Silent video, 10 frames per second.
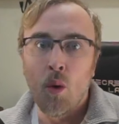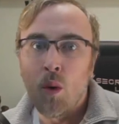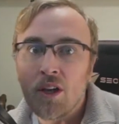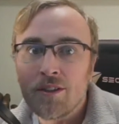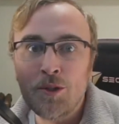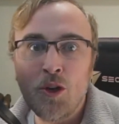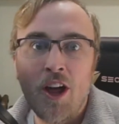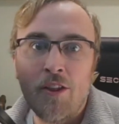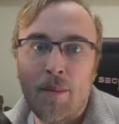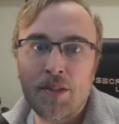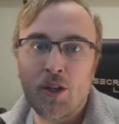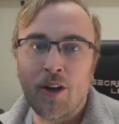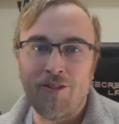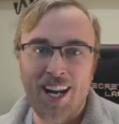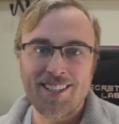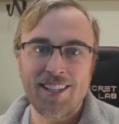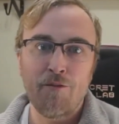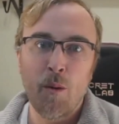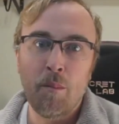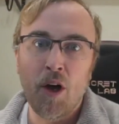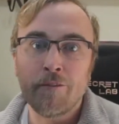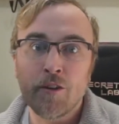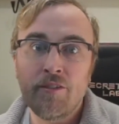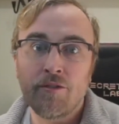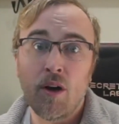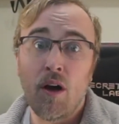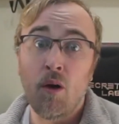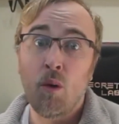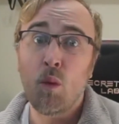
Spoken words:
Welcome to another episode of Fantasy Football Free for All.